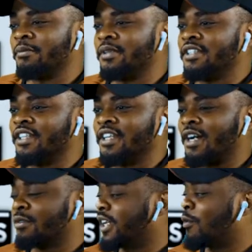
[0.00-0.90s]
immediately.
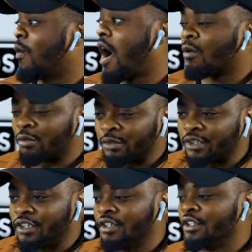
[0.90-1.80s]
I was like, wow.
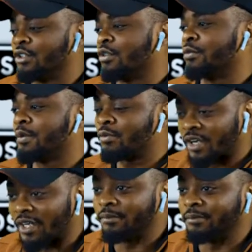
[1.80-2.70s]
So people
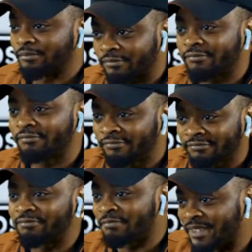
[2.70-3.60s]
can
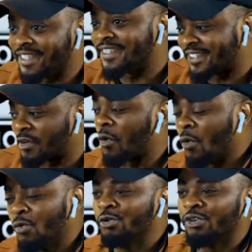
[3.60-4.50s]
be this
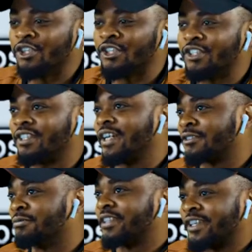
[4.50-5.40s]
cool, like
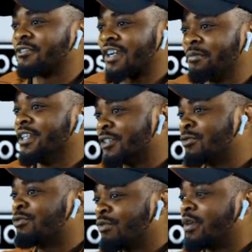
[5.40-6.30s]
some directors can be this
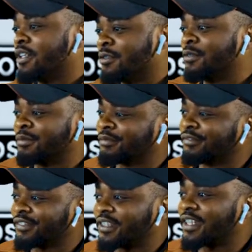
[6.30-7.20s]
cool when you
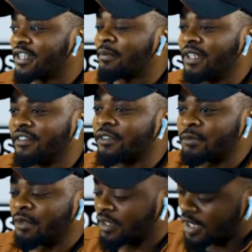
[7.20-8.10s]
text him and they
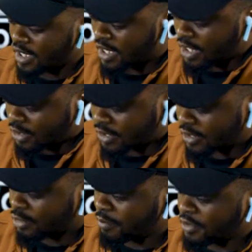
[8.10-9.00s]
respond. So I
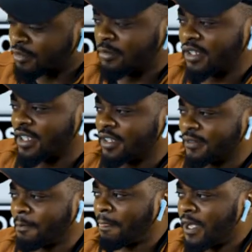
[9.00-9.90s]
told him, he told me,
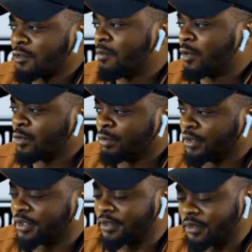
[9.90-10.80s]
and I told him I
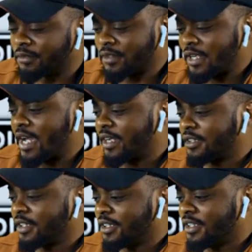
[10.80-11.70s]
want to act,
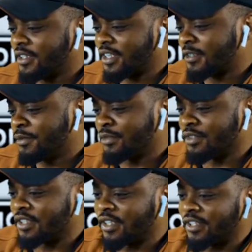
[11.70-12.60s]
and he asked me to
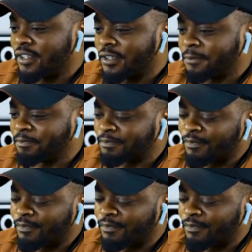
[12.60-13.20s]
send um,